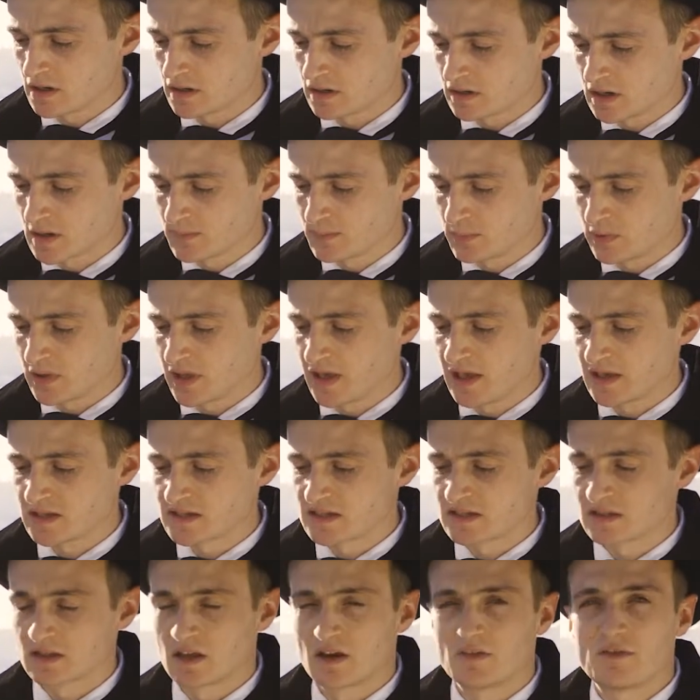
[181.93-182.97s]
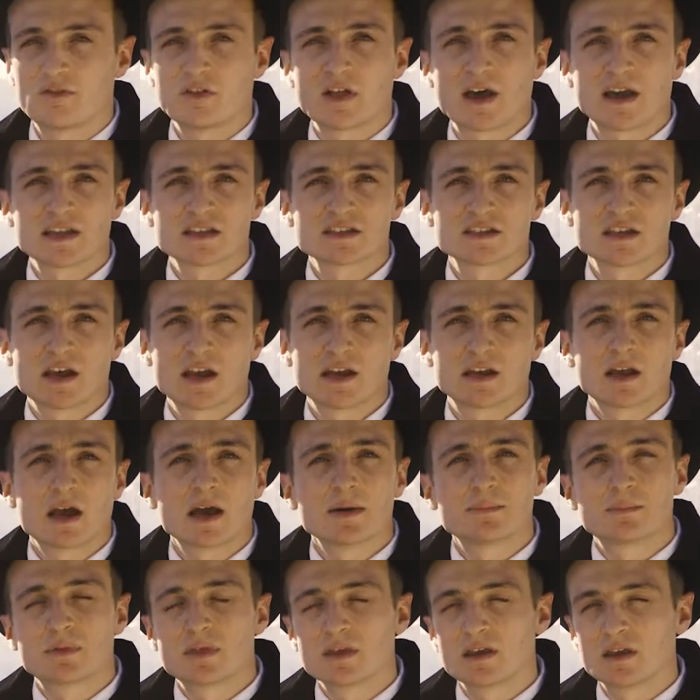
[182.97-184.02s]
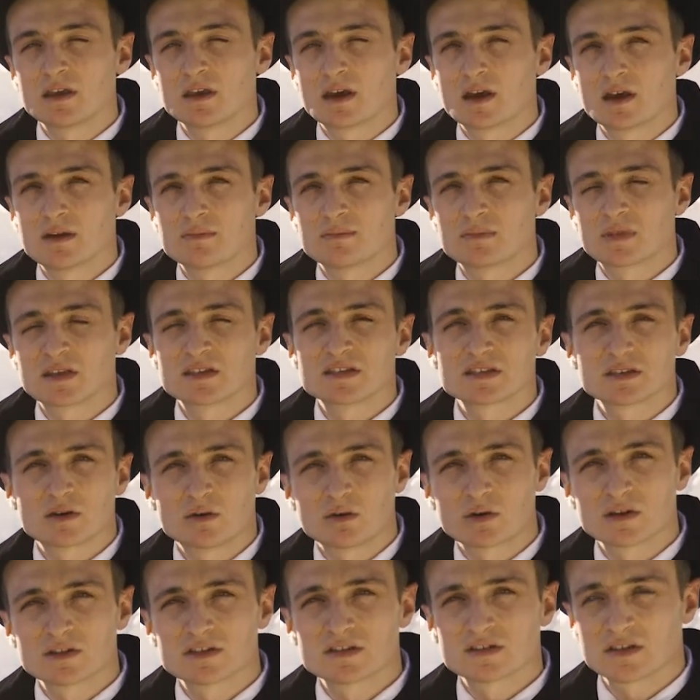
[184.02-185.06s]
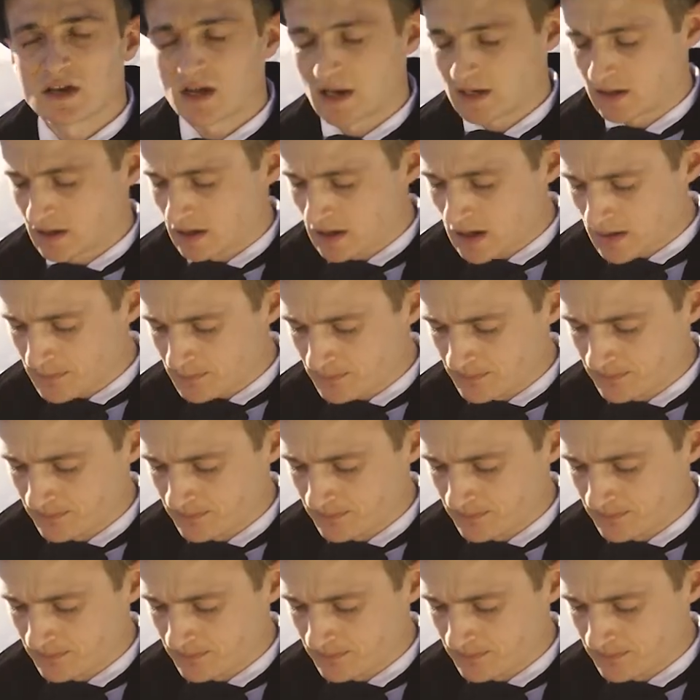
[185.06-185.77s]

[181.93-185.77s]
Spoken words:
to place the flat side up, the scored side up,